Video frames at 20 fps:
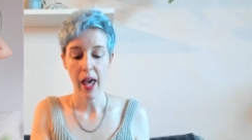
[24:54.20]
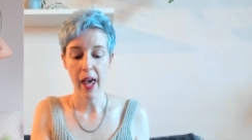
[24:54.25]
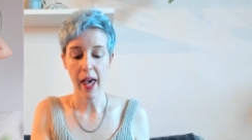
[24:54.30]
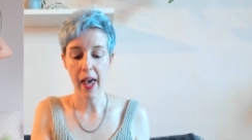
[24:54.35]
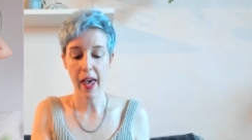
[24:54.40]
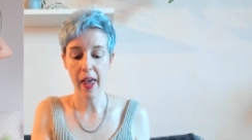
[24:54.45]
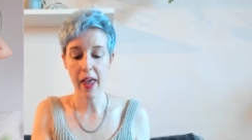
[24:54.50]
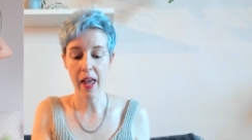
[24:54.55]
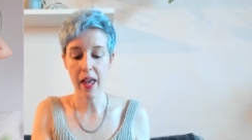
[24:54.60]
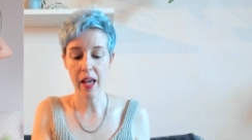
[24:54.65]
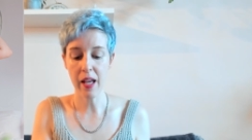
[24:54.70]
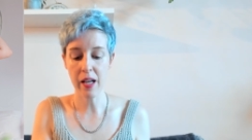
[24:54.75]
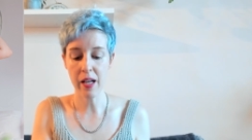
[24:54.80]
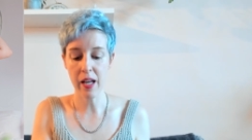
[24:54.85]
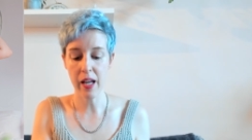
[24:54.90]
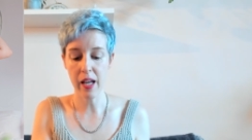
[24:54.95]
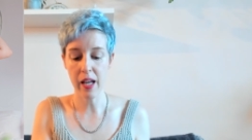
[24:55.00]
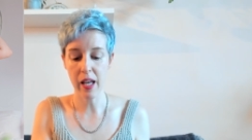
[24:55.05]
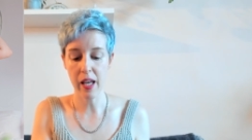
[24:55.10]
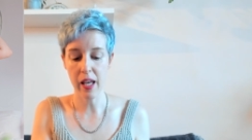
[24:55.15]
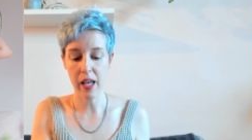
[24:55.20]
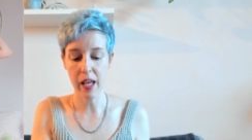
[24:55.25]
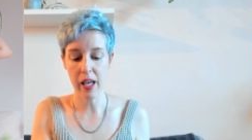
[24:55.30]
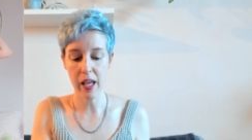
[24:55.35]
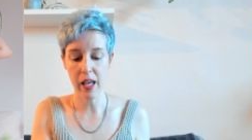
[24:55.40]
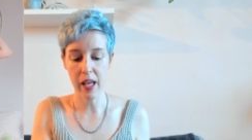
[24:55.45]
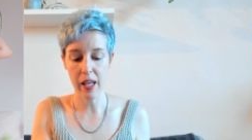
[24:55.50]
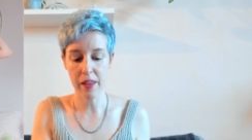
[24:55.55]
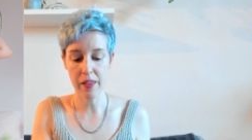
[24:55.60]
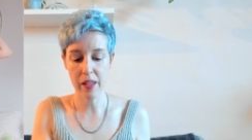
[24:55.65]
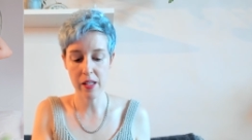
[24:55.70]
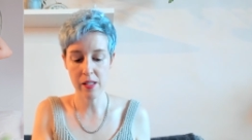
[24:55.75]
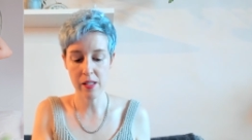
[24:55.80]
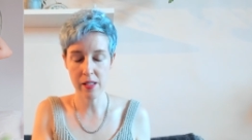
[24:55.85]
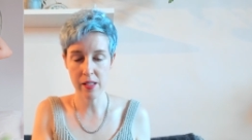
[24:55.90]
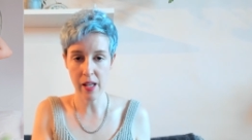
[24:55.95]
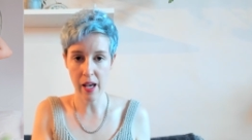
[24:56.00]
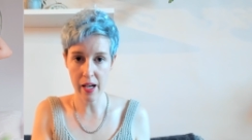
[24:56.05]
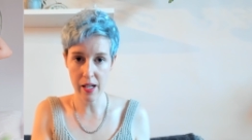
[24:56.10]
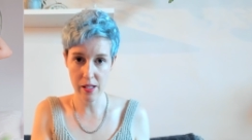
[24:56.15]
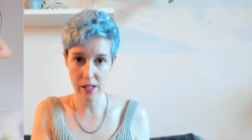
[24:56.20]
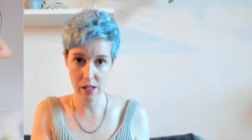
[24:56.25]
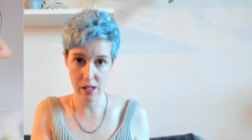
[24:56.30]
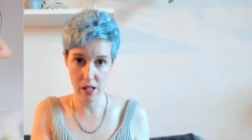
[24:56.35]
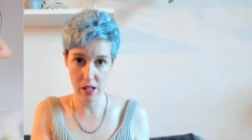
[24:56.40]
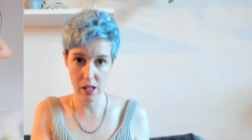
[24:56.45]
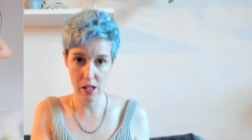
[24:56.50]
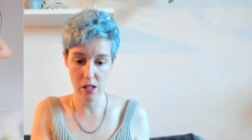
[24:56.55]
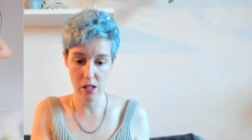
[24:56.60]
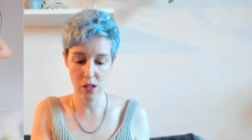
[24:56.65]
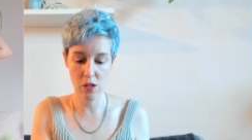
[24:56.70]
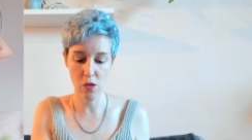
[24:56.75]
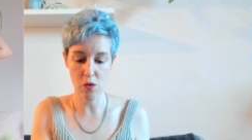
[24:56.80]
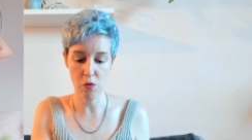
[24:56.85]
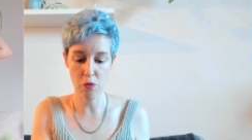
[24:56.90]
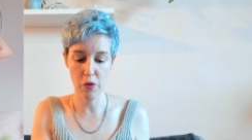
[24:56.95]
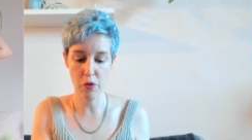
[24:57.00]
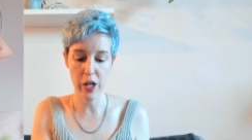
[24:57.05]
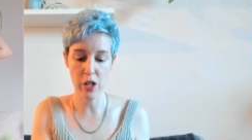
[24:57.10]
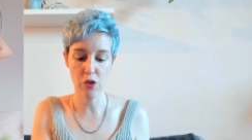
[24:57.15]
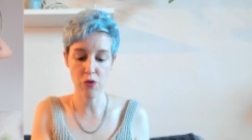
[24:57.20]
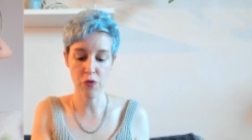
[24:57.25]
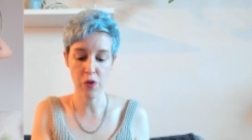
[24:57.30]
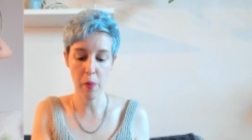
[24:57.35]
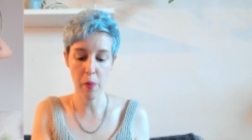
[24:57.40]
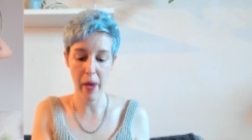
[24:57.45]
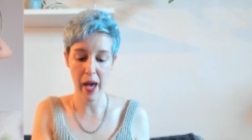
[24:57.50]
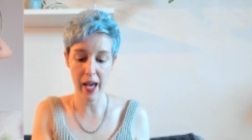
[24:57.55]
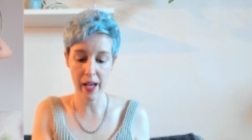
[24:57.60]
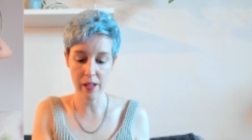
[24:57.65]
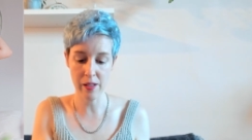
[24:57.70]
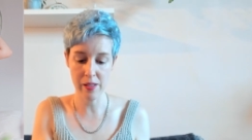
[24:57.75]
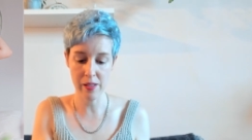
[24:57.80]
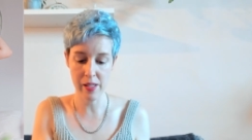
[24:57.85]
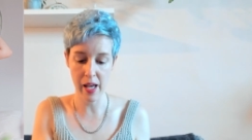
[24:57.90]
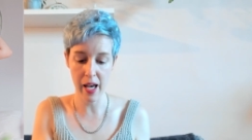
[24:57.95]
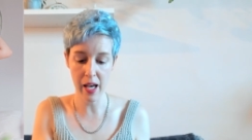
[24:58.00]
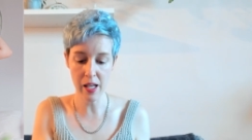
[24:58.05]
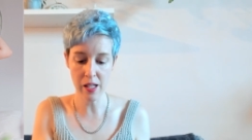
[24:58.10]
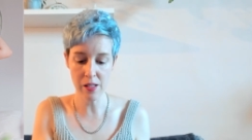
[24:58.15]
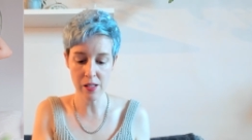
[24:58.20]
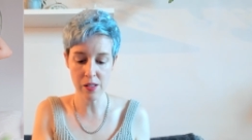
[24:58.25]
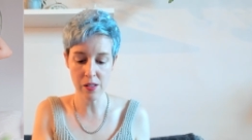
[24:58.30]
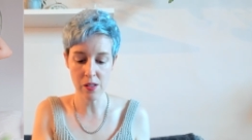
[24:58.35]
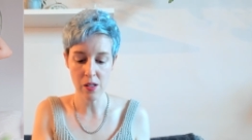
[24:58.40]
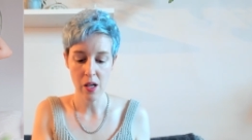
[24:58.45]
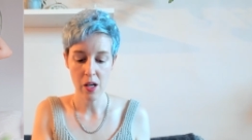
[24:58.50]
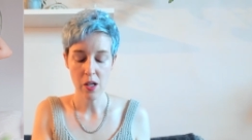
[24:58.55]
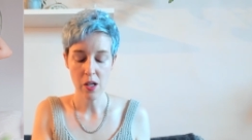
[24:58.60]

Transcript: And The sizes range from XS